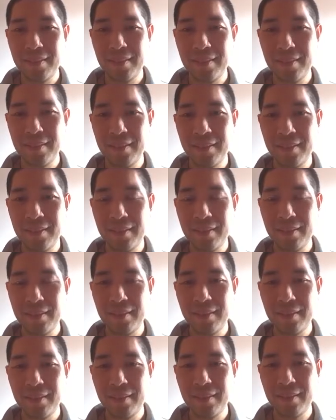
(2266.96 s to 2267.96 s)

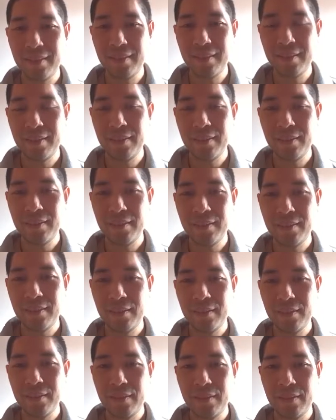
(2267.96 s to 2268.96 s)

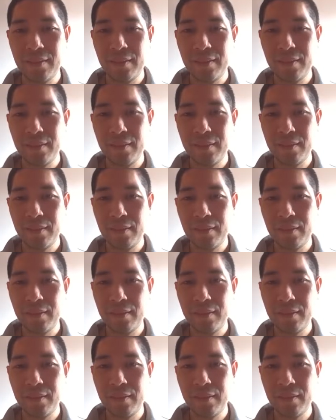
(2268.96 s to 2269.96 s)

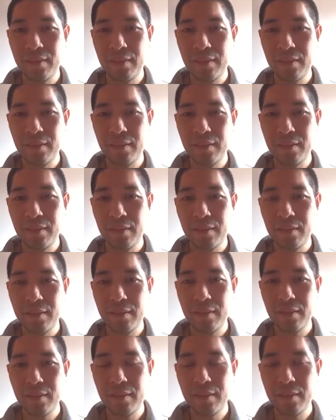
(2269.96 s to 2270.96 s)

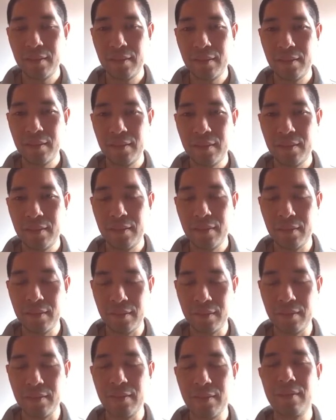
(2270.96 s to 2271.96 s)

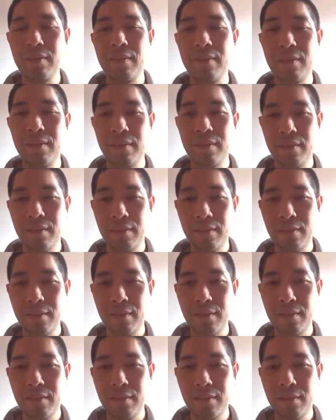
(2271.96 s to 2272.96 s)

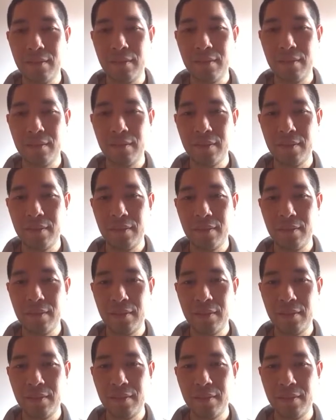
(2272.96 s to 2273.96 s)

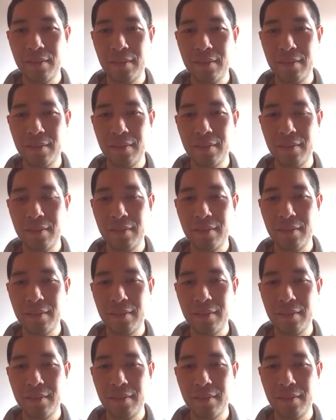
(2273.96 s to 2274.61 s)
This person isn't speaking.